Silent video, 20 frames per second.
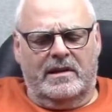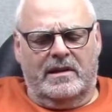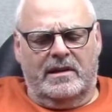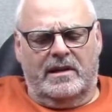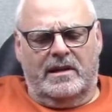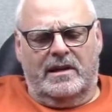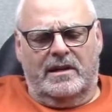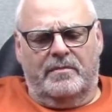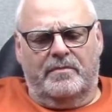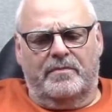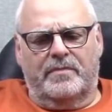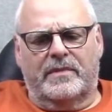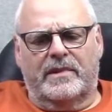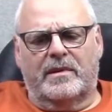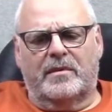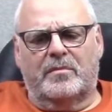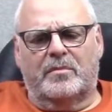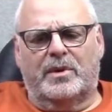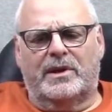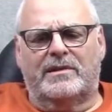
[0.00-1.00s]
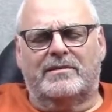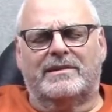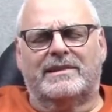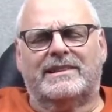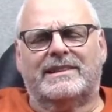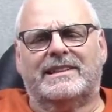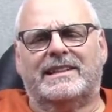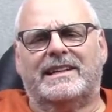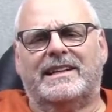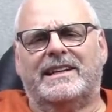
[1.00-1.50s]
But
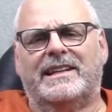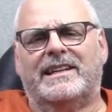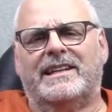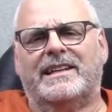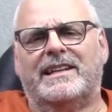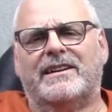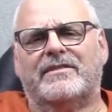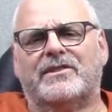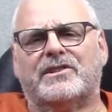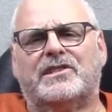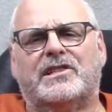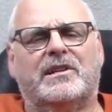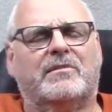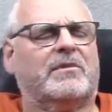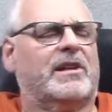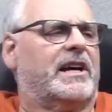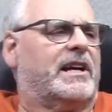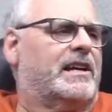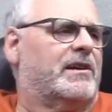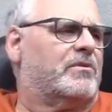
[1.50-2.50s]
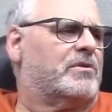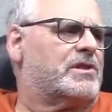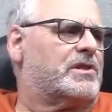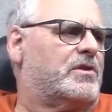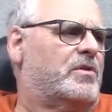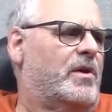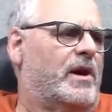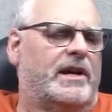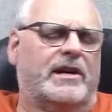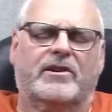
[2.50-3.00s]
it never seemed like it was
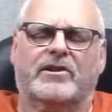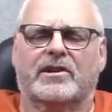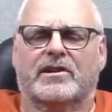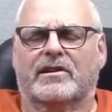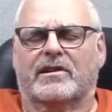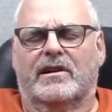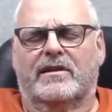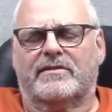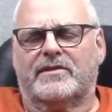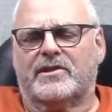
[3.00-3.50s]
quite good enough.